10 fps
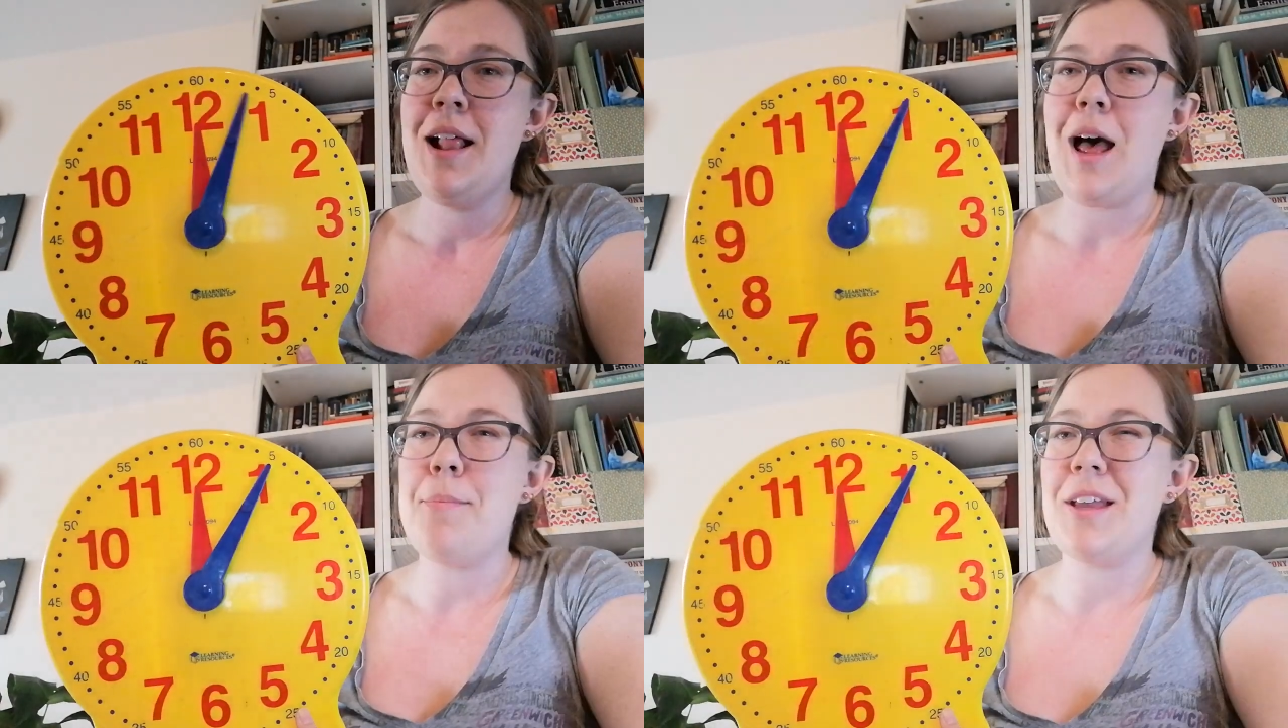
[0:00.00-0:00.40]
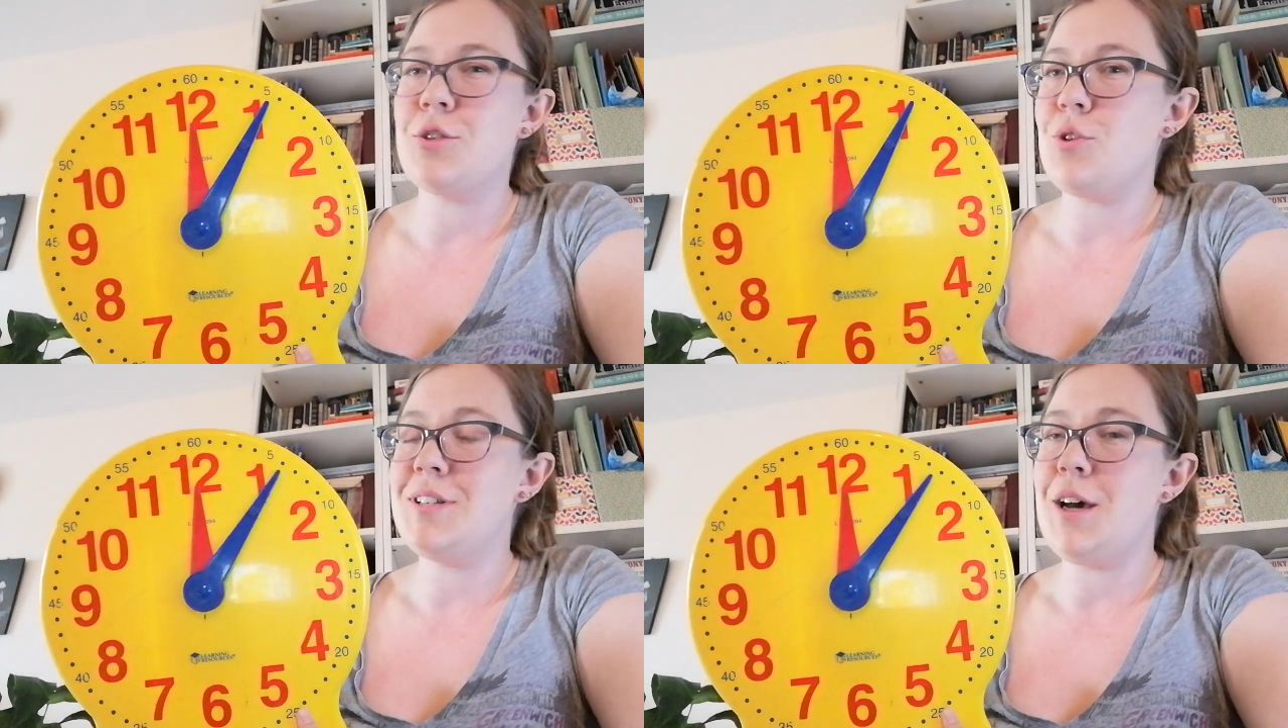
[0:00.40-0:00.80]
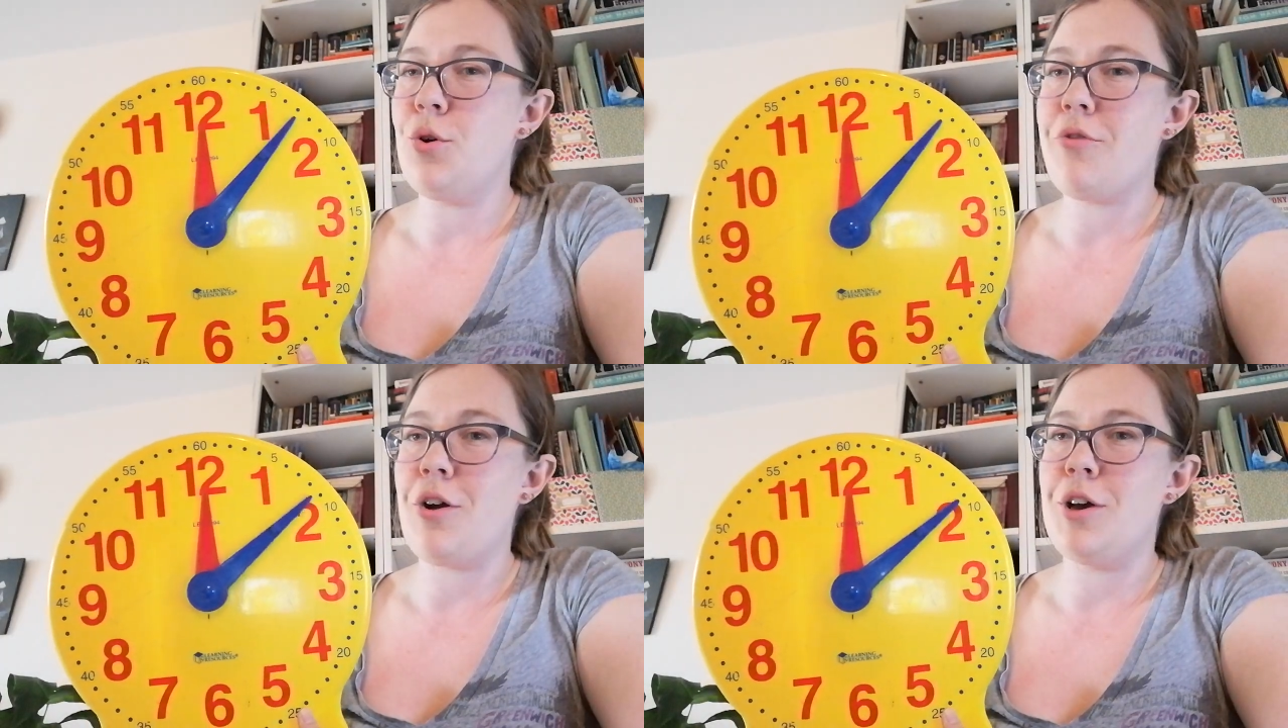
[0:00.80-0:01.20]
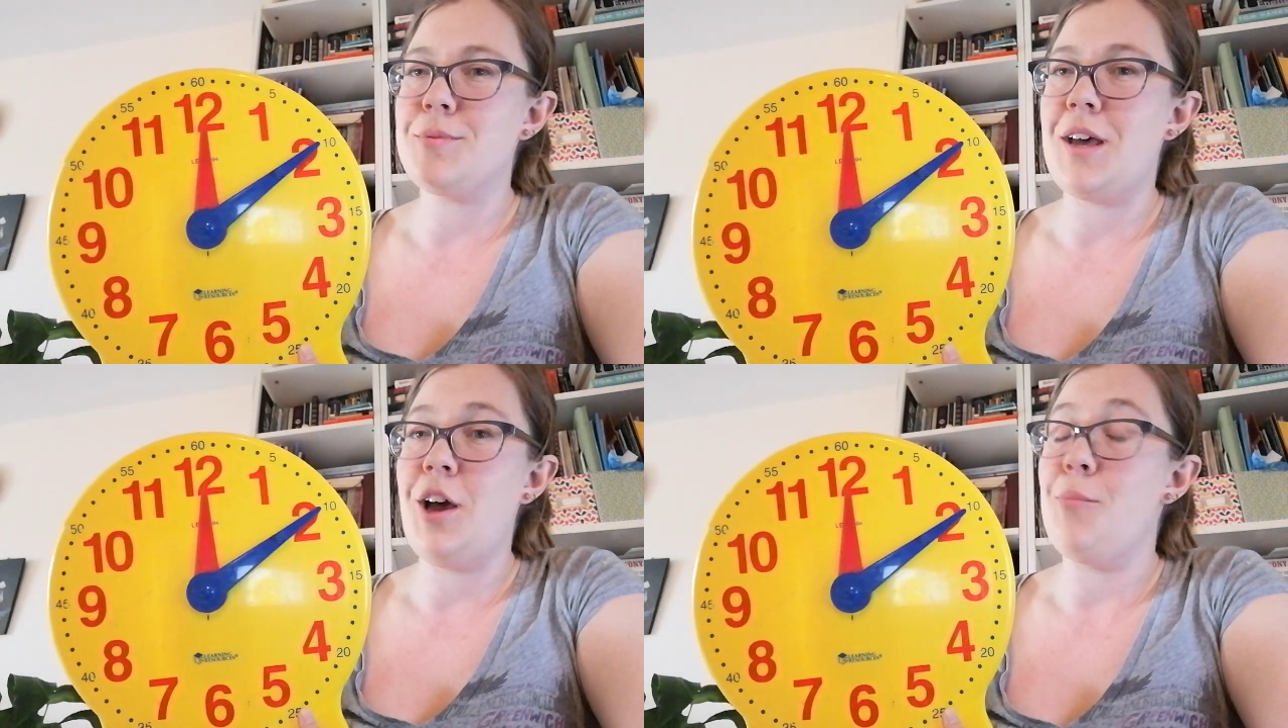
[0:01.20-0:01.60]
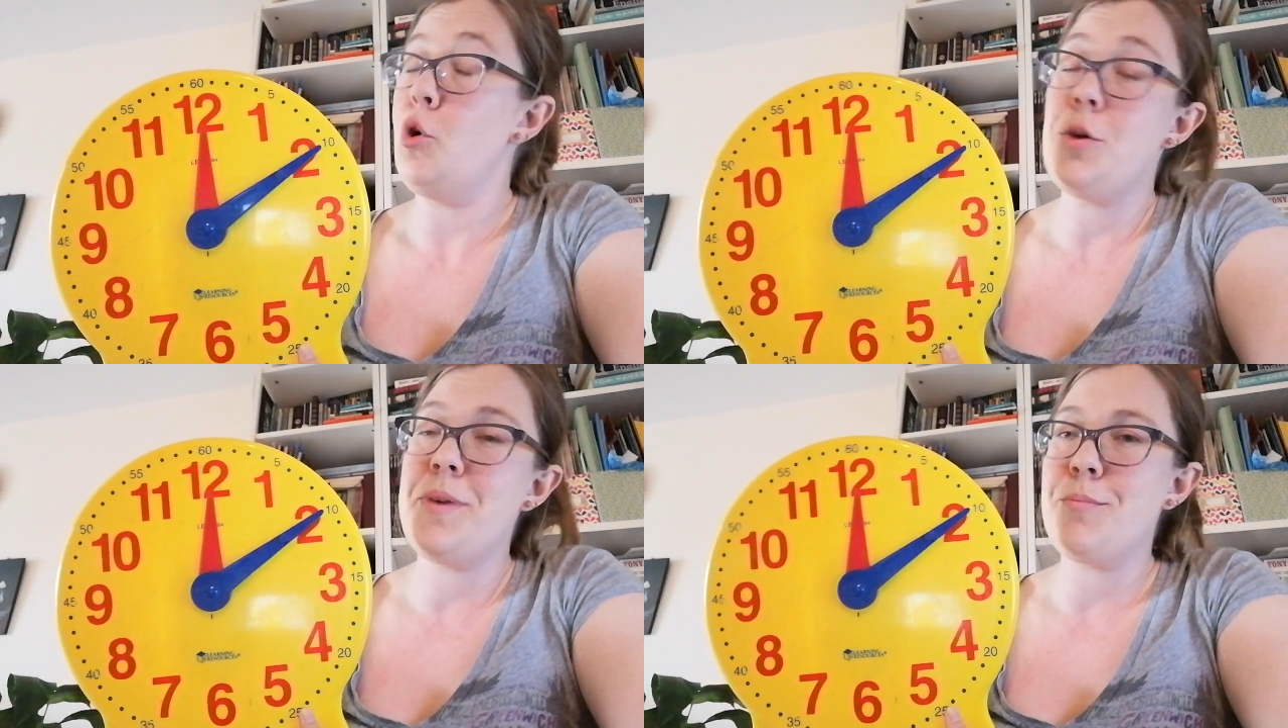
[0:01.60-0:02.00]
and make sure you tell your grown-ups at home,
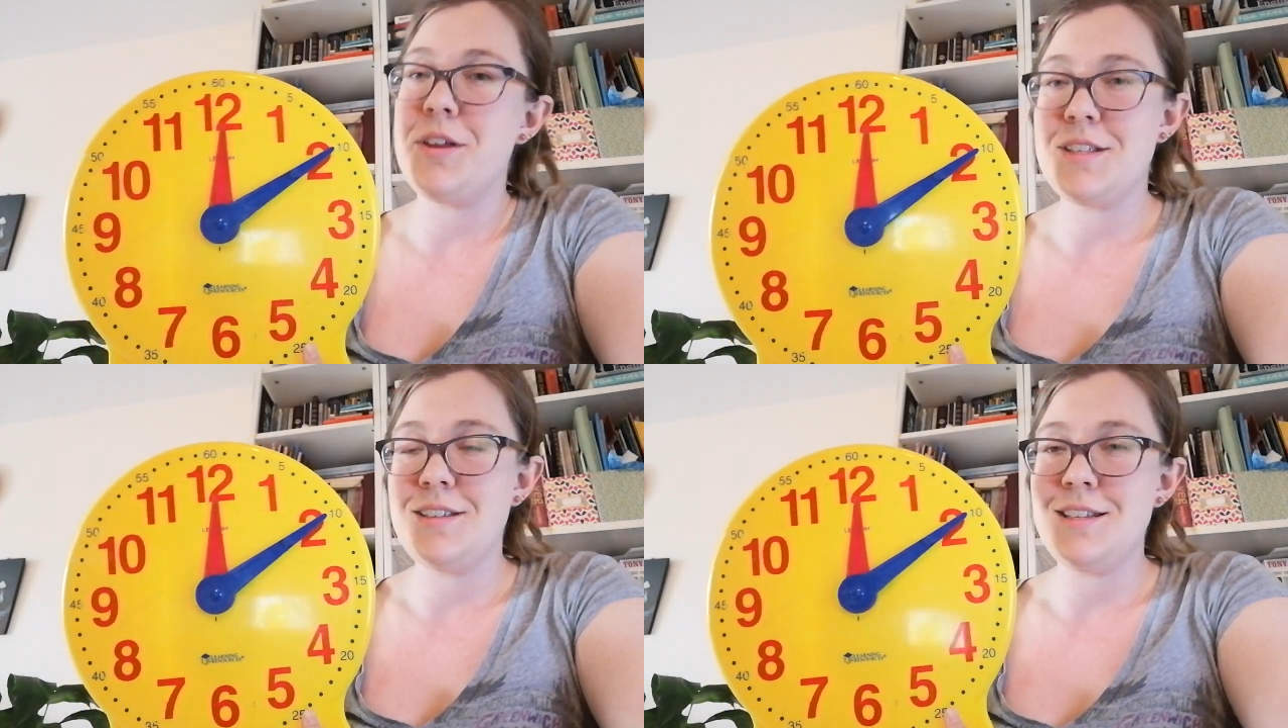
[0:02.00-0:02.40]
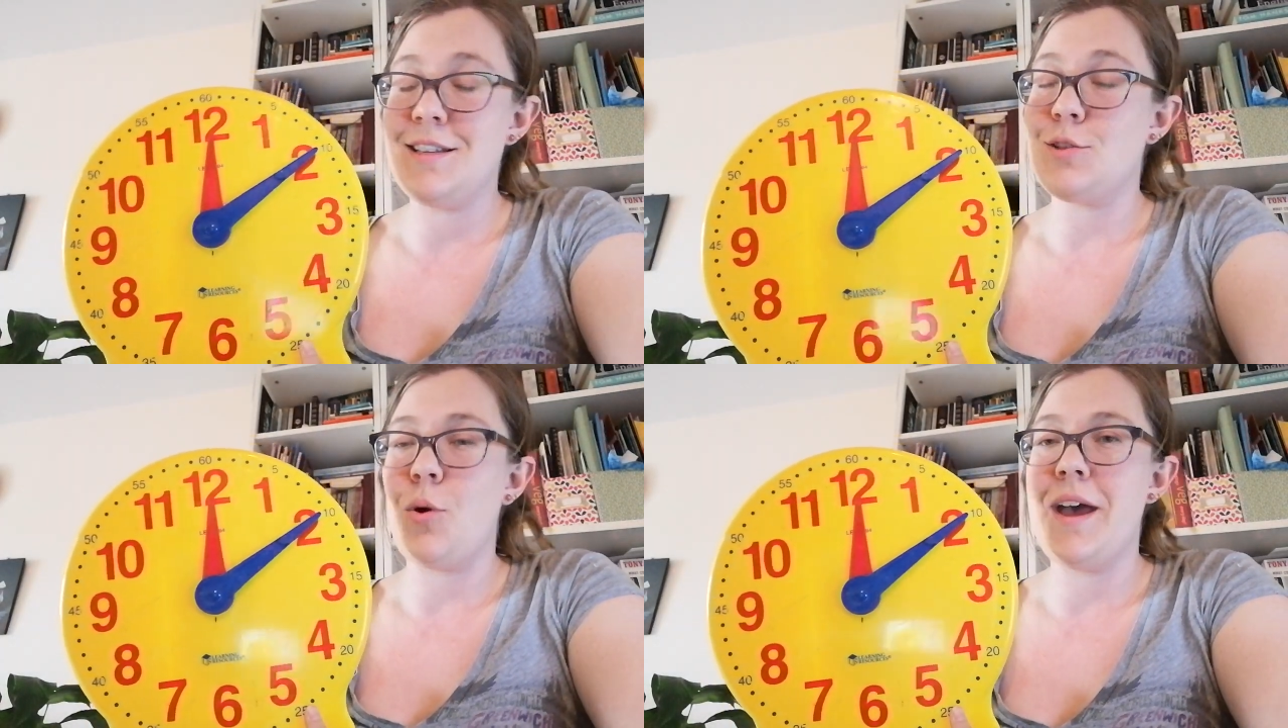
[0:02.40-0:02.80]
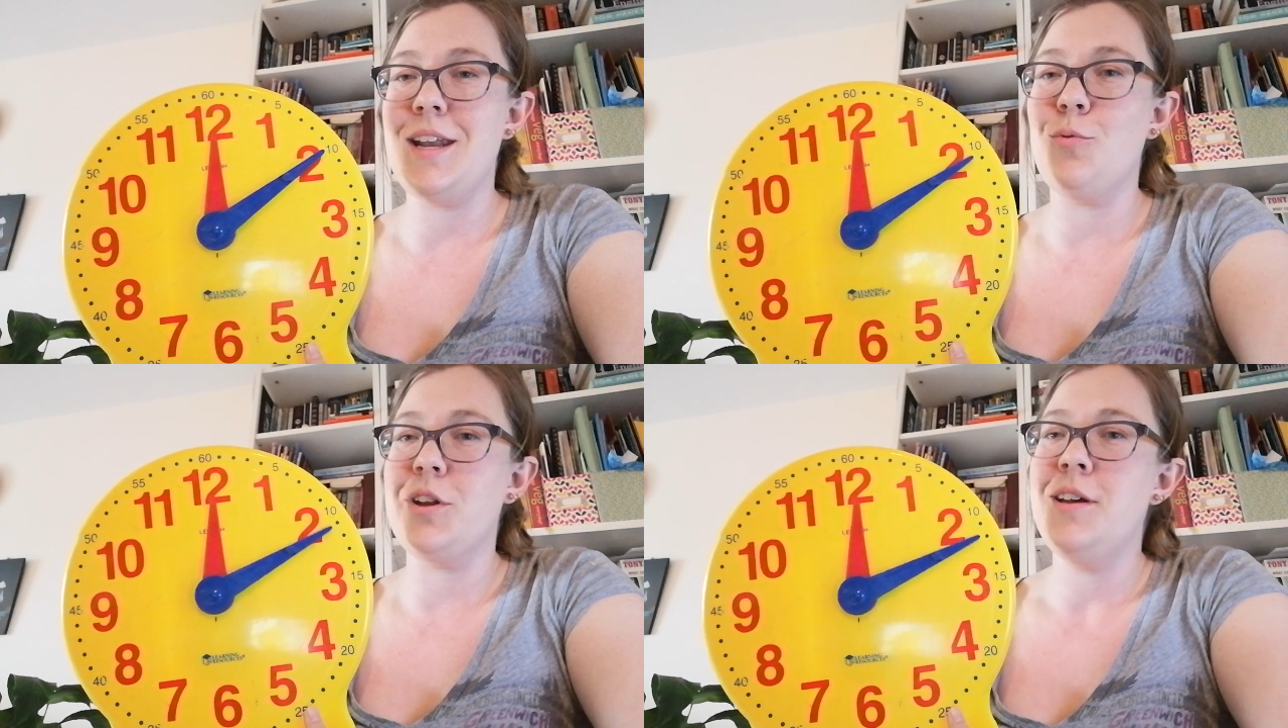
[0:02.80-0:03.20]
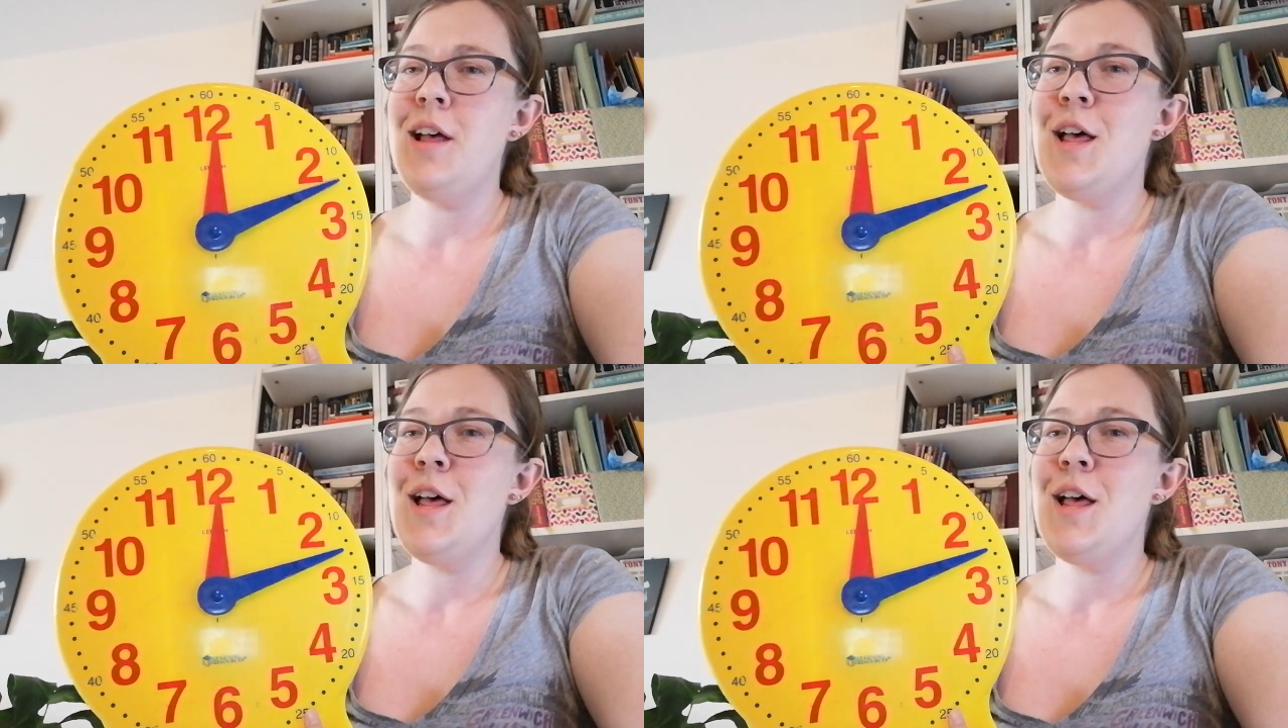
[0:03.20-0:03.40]
or your big brothers and sisters, or anyone